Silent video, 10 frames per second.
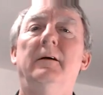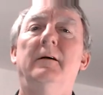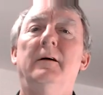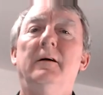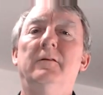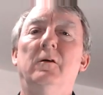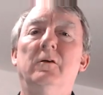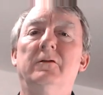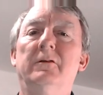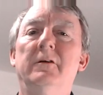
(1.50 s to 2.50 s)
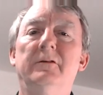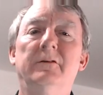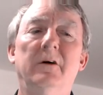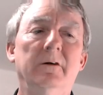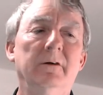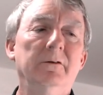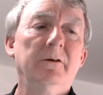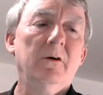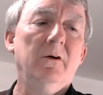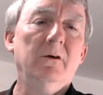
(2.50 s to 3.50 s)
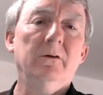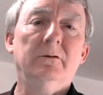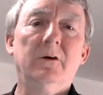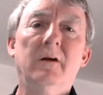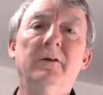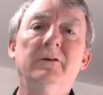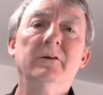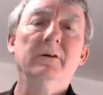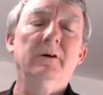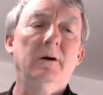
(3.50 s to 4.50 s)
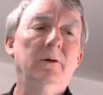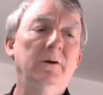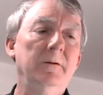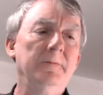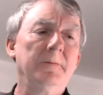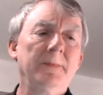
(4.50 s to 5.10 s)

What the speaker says: Hi folks, this song is called Carvings in a Cupboard.